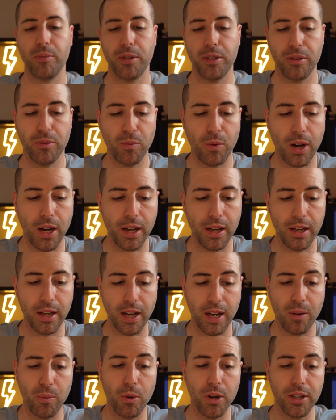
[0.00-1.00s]
reason why
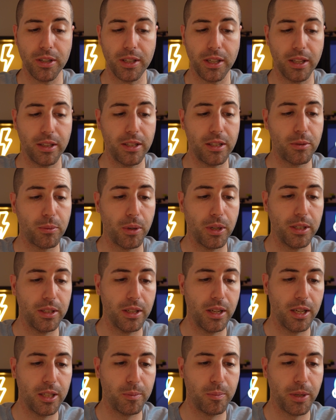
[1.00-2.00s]
I wanted to get this one,
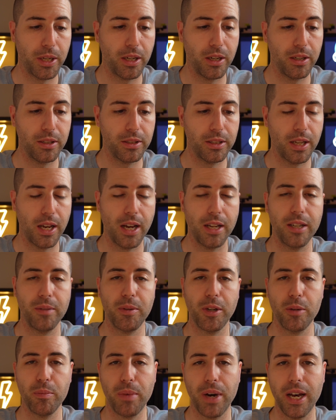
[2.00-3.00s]
is because I didn't
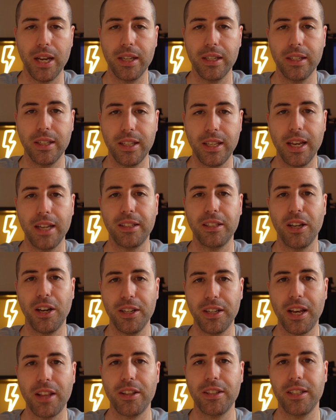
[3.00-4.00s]
want to buy yet
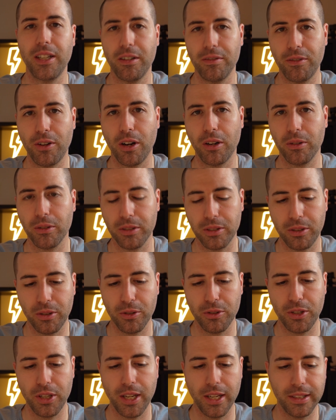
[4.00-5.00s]
another set of goggles,
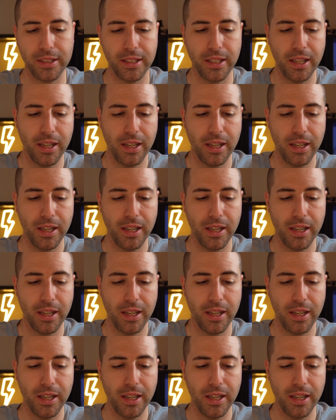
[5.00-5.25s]
because you get